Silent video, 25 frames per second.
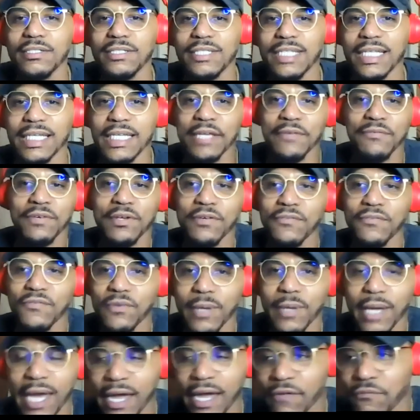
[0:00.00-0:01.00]
like, even if
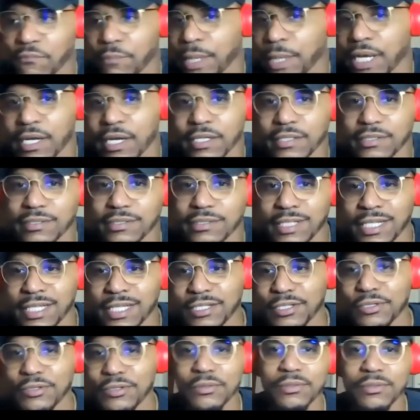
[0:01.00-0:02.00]
you have parents, like
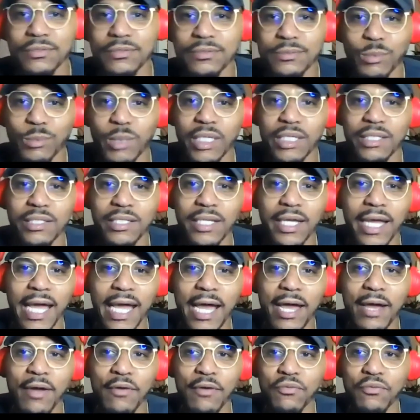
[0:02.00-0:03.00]
they
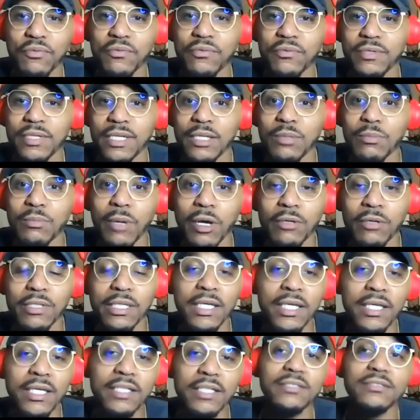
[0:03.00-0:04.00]
have
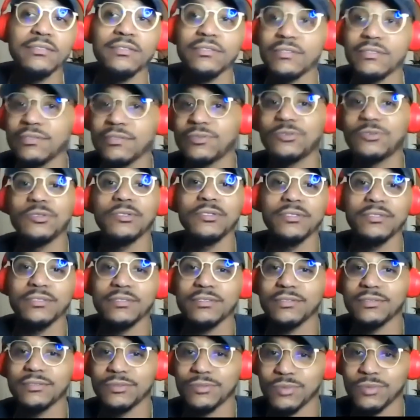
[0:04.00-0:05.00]

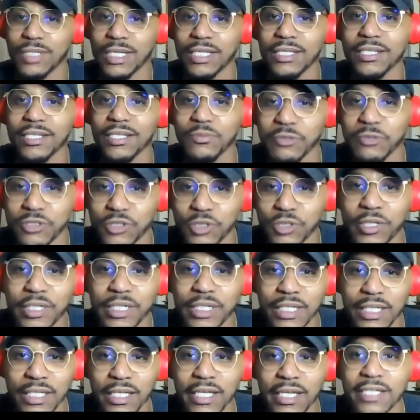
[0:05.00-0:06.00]
I think
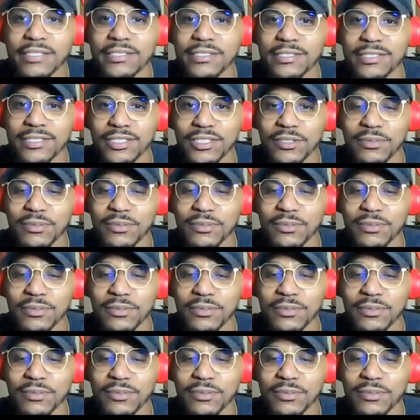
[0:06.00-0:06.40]
majority of cases,